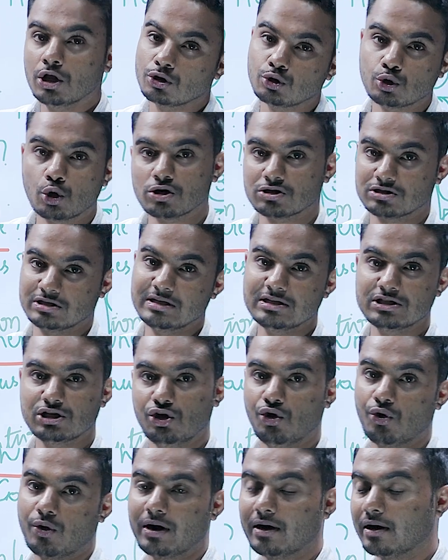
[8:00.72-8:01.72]
Those things
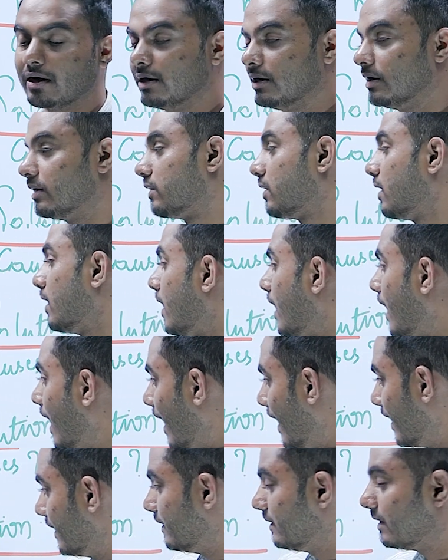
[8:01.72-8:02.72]
you can write it,
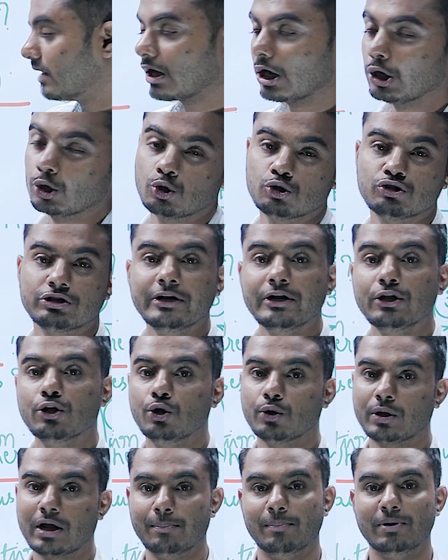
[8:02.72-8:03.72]
and in the conclusion
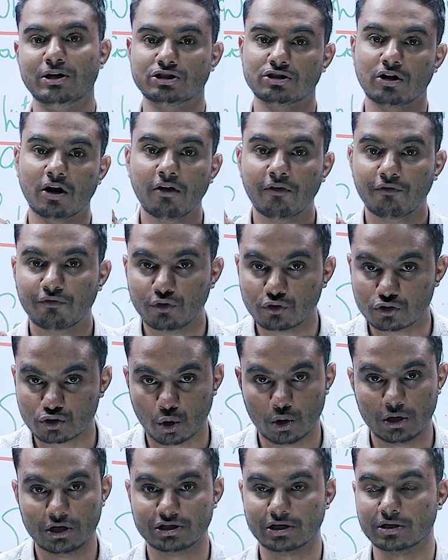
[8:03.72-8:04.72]
you can mention a few
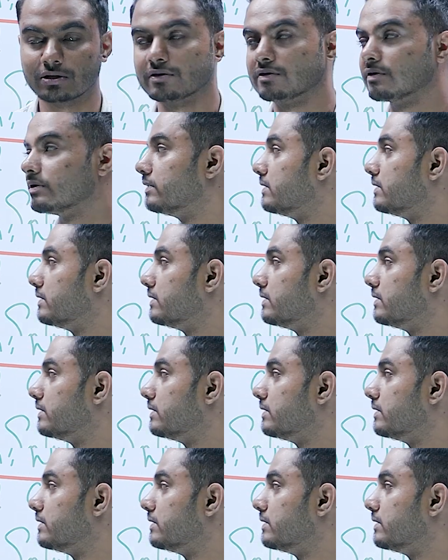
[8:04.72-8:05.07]
solutions.